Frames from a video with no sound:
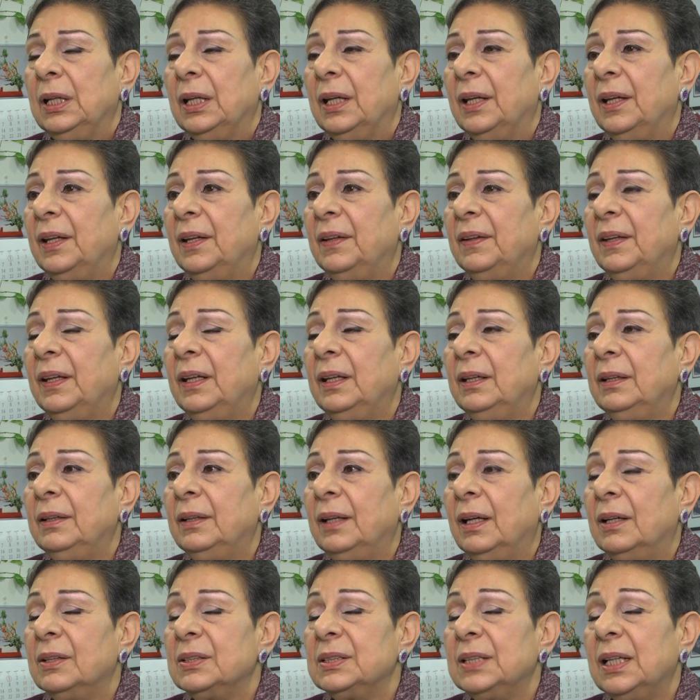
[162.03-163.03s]
They
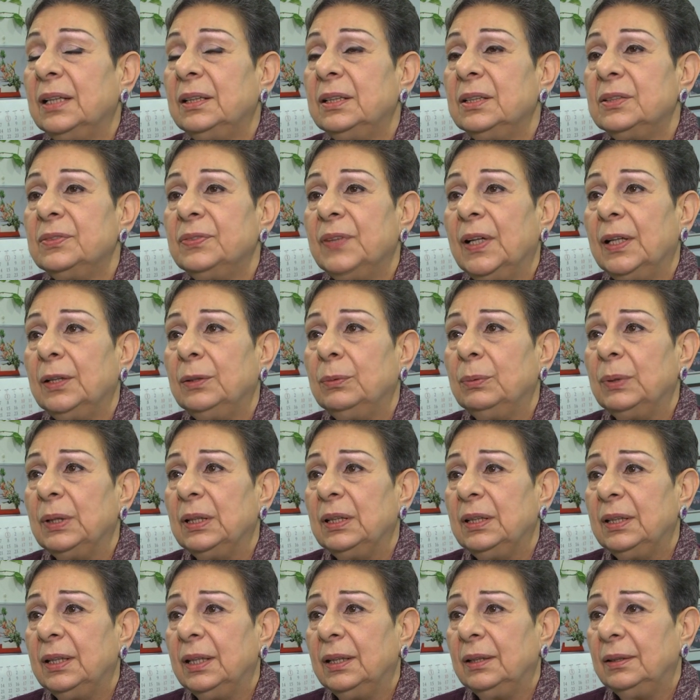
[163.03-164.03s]
are satisfied
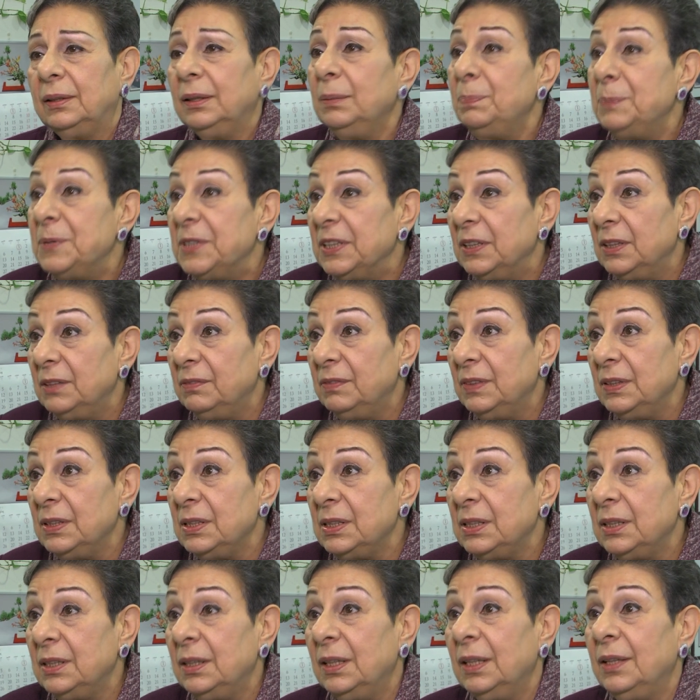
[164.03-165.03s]
with lip
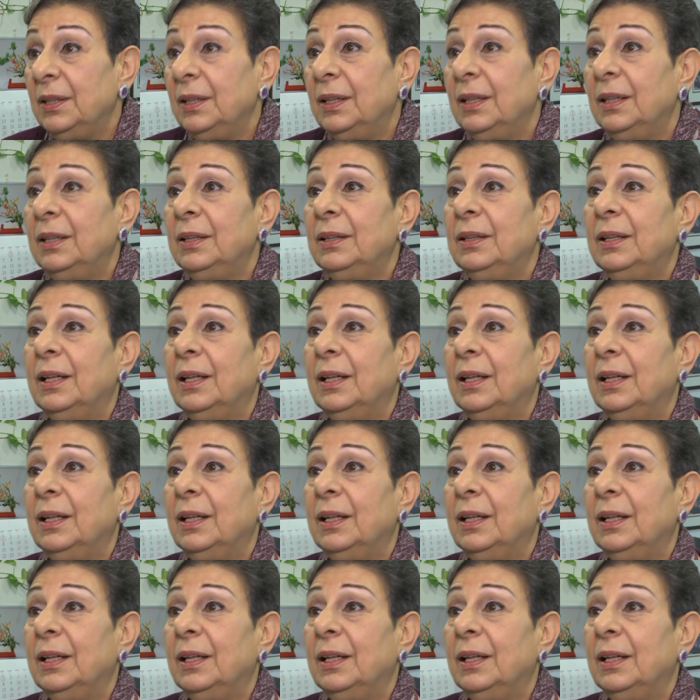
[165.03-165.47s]
service here and there.